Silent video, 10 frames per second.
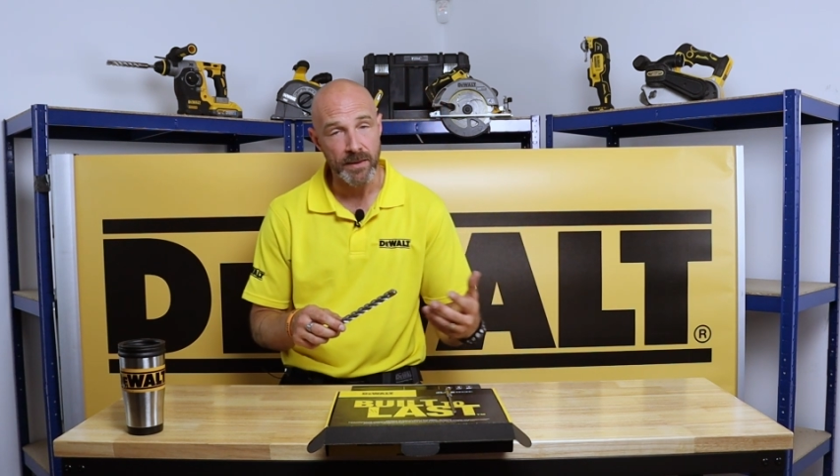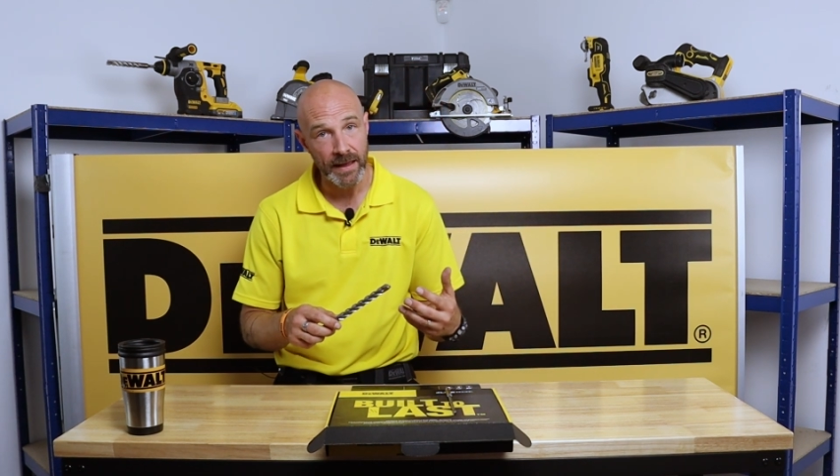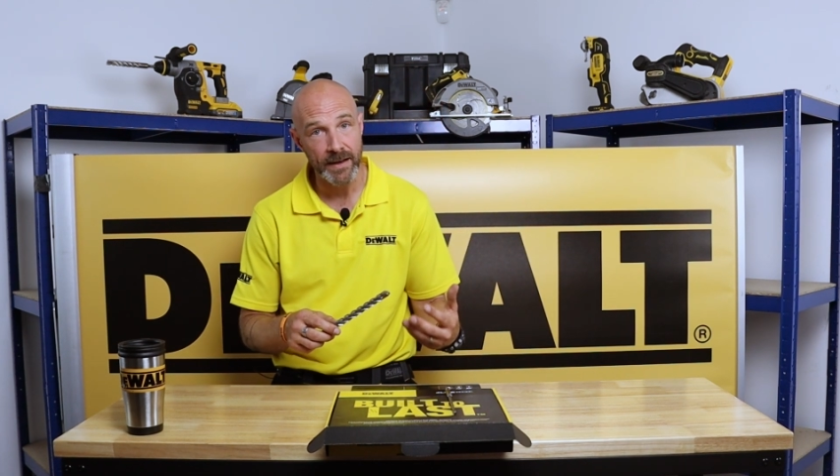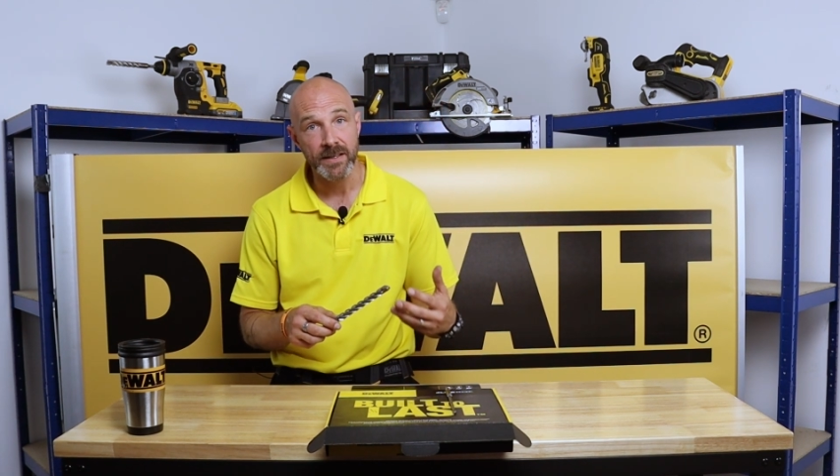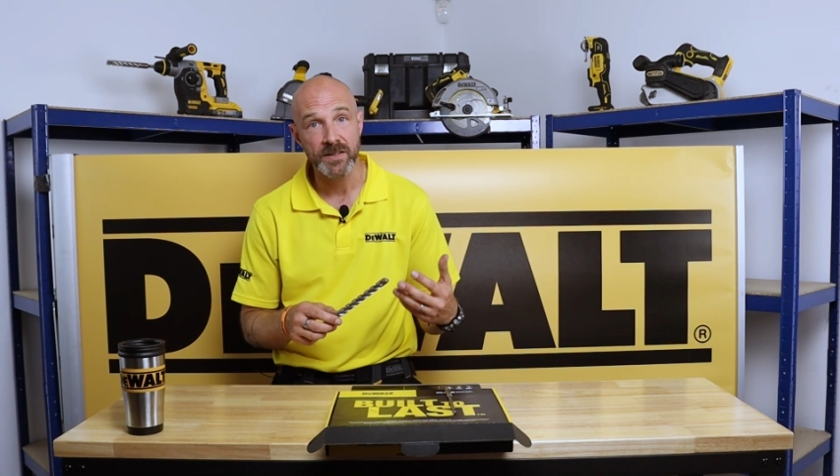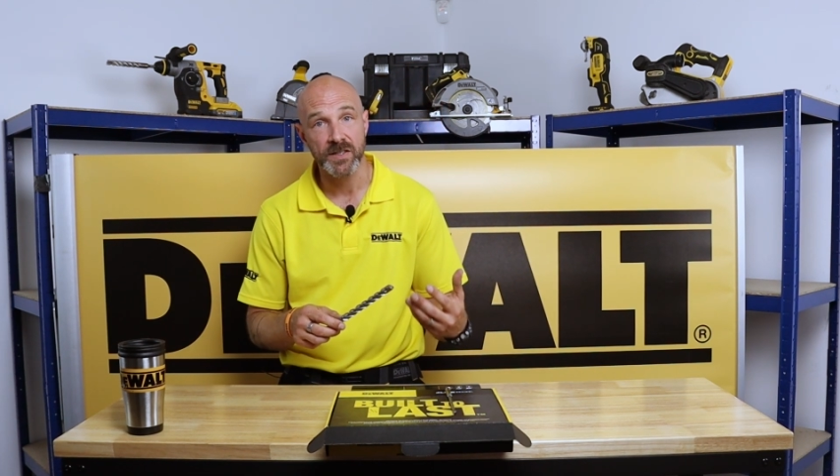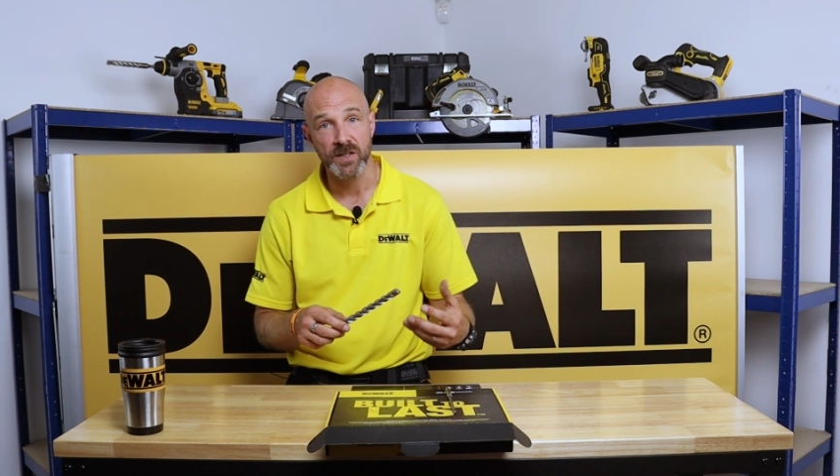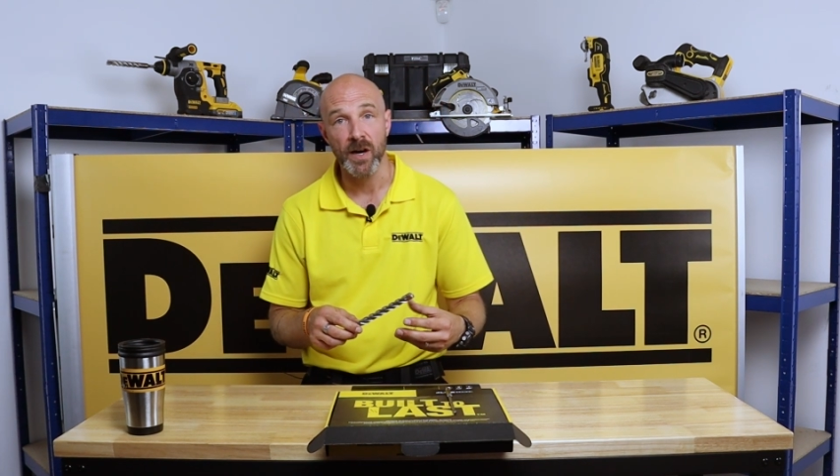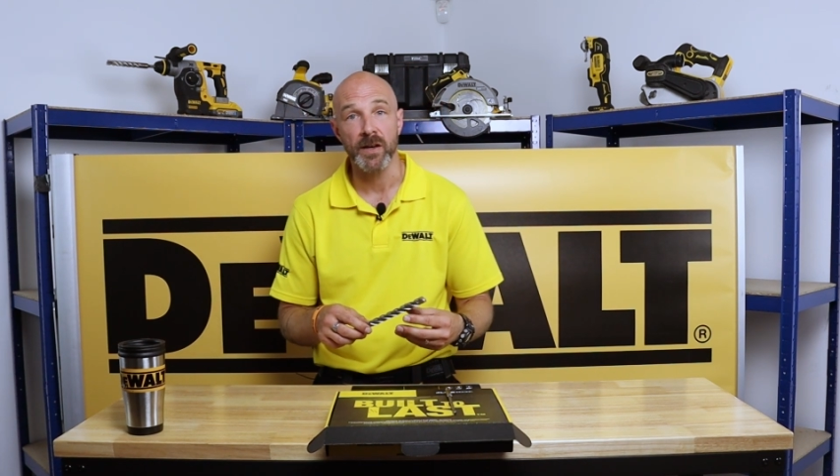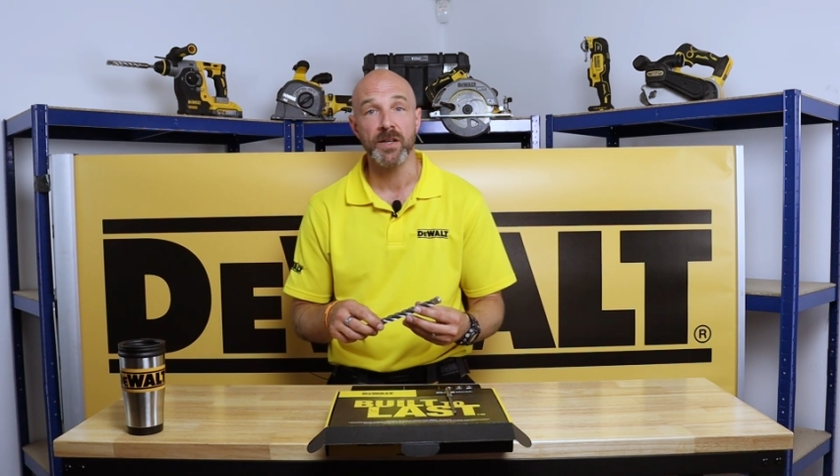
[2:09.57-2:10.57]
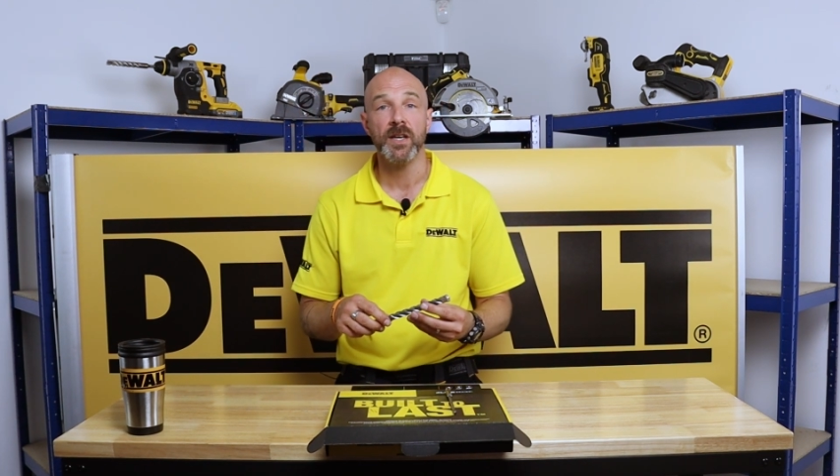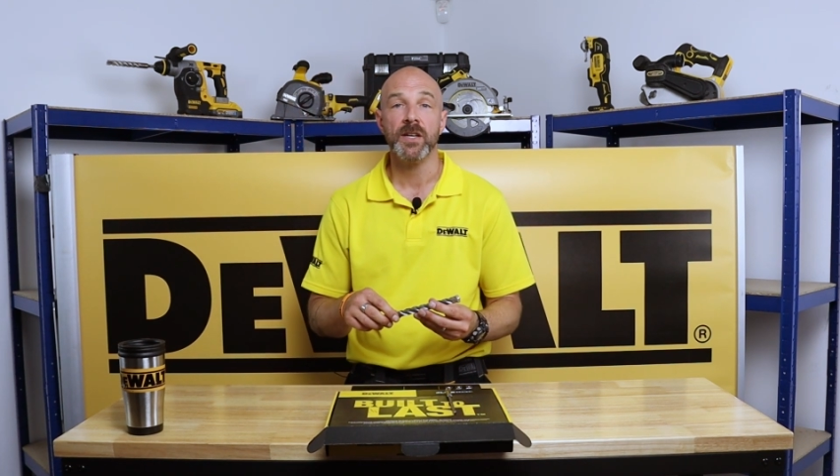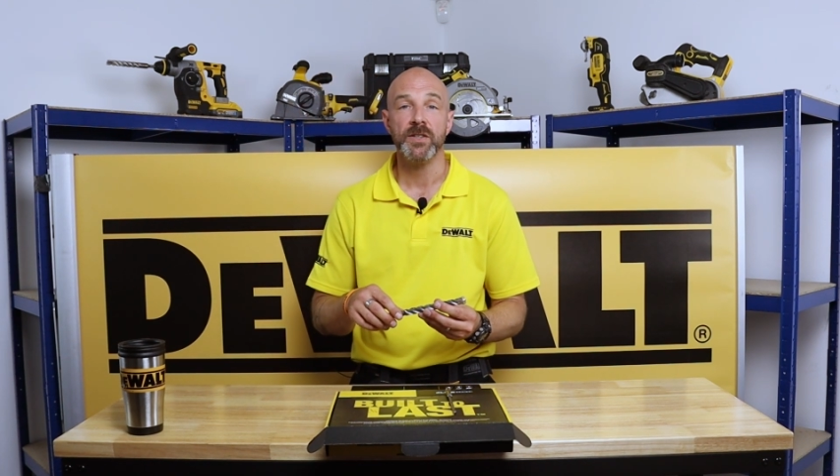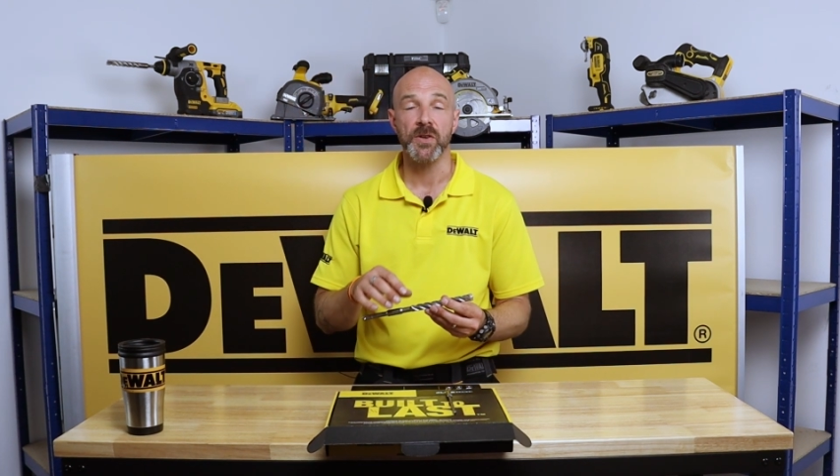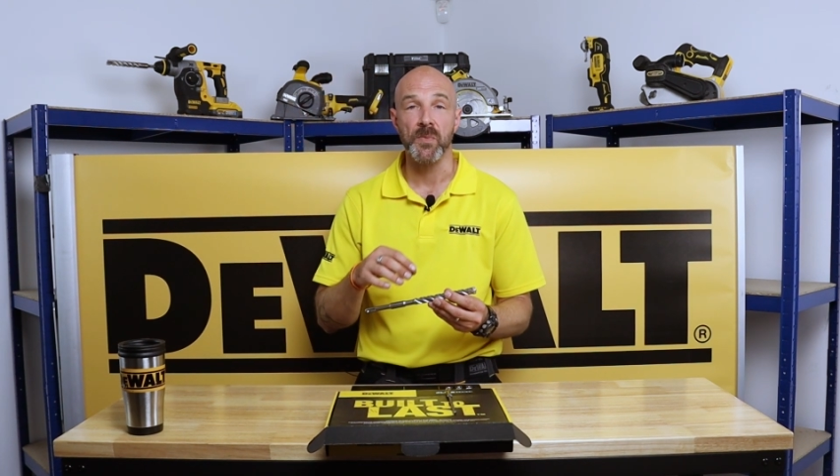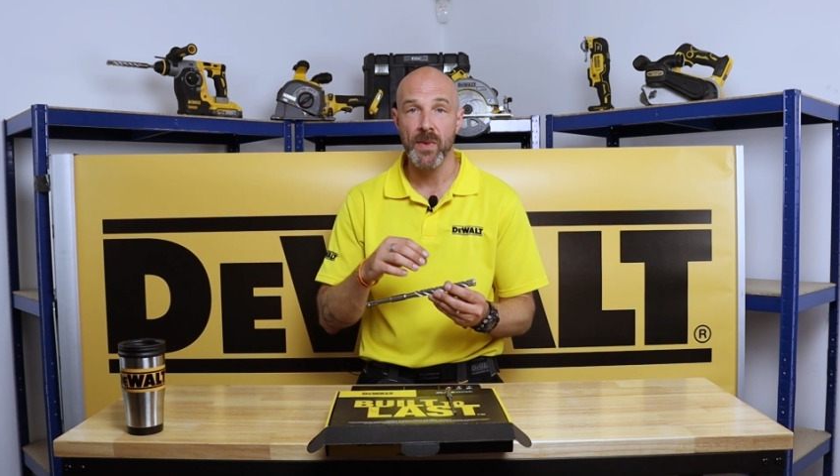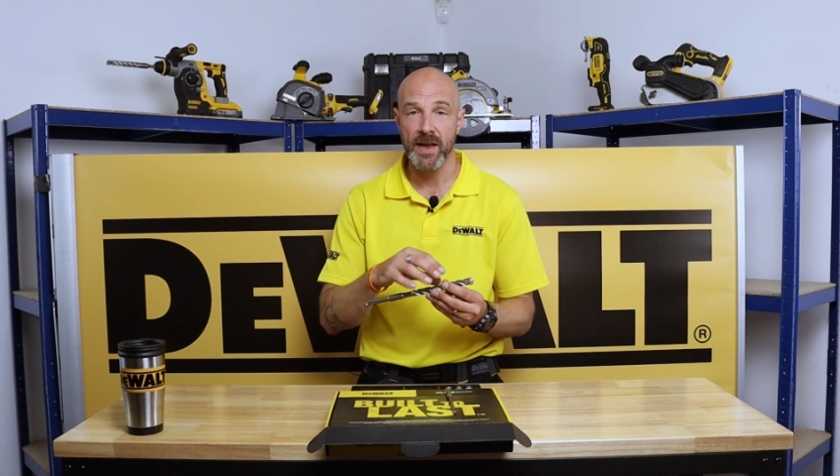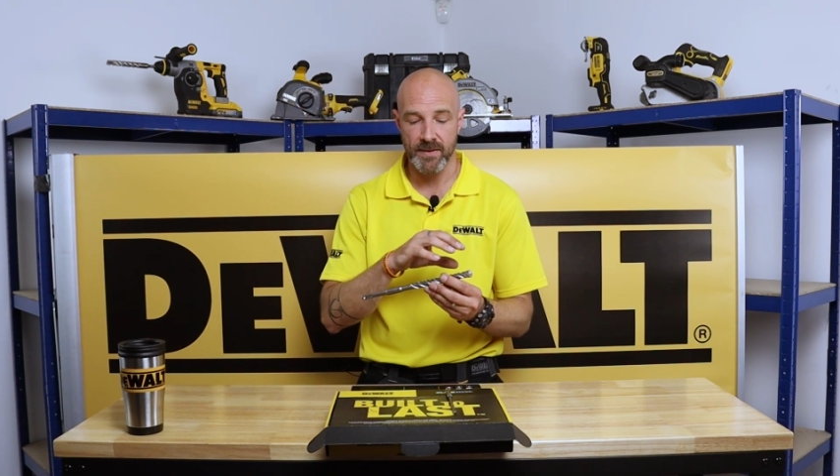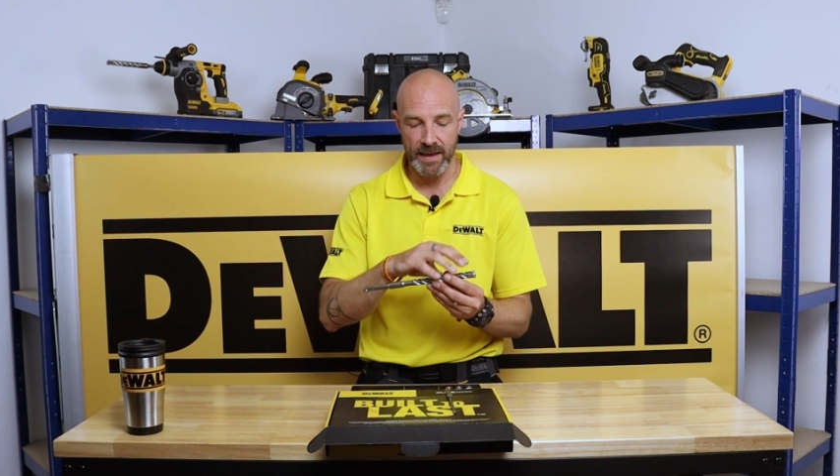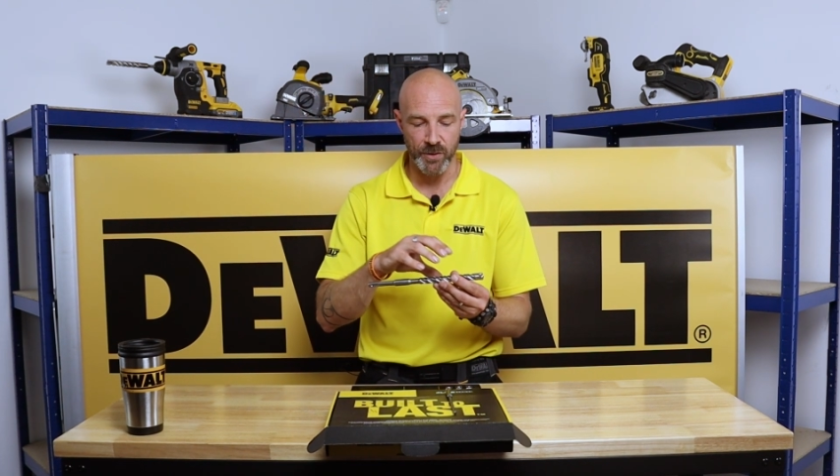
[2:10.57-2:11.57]
that is designed to
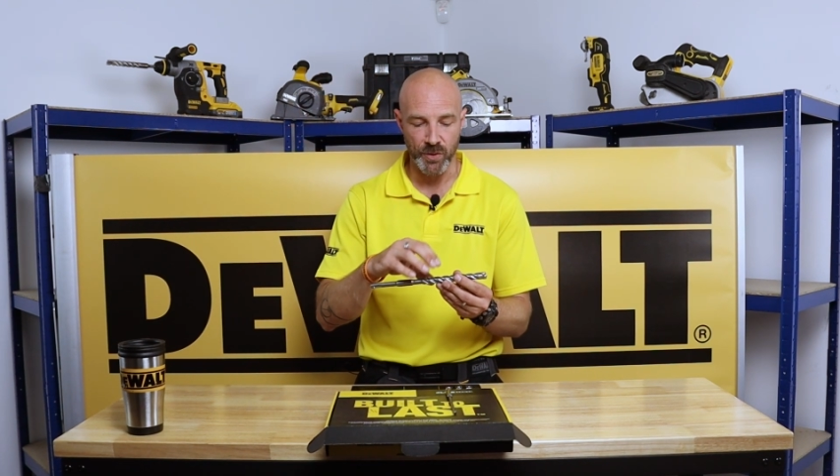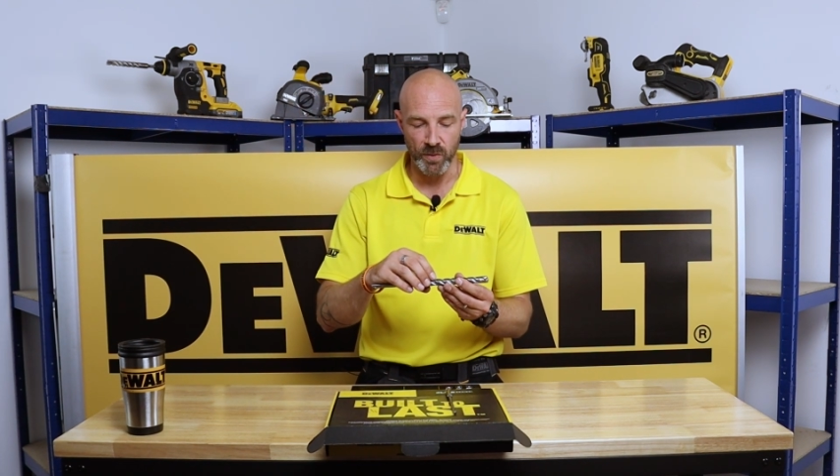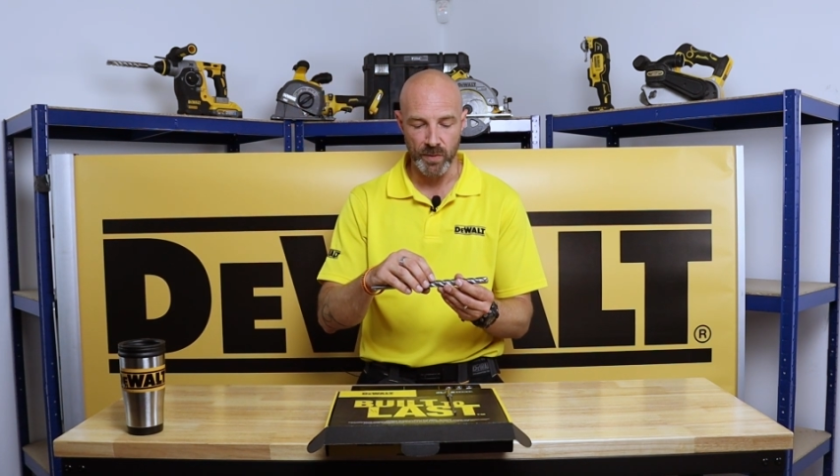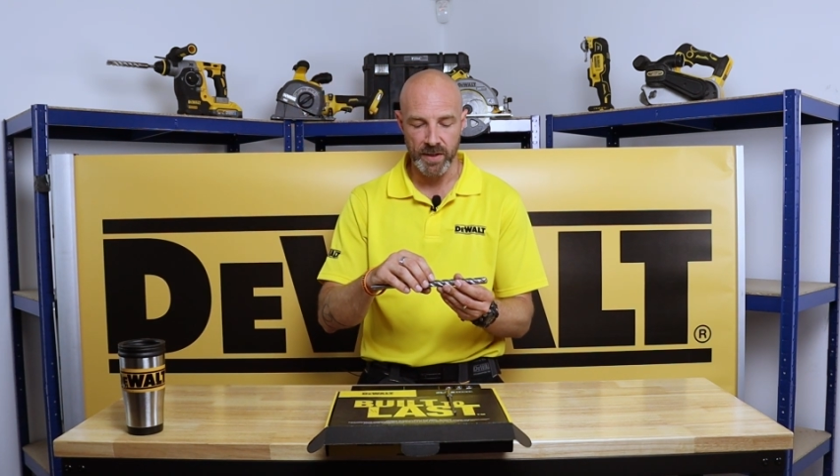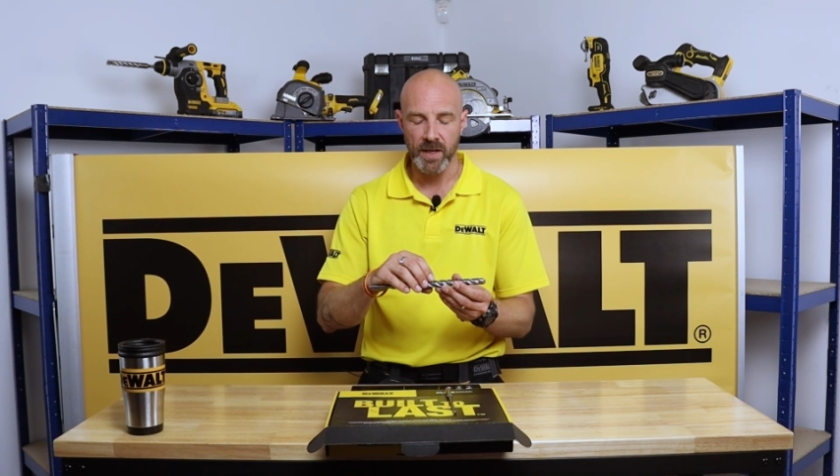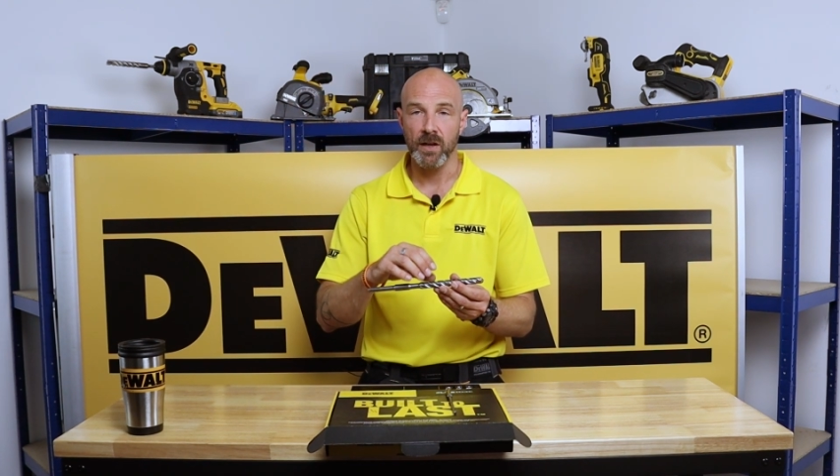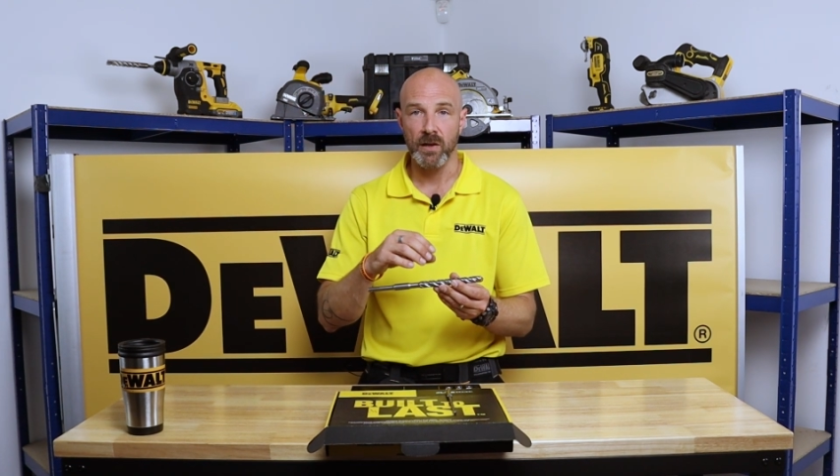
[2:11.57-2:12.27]
make that drill bit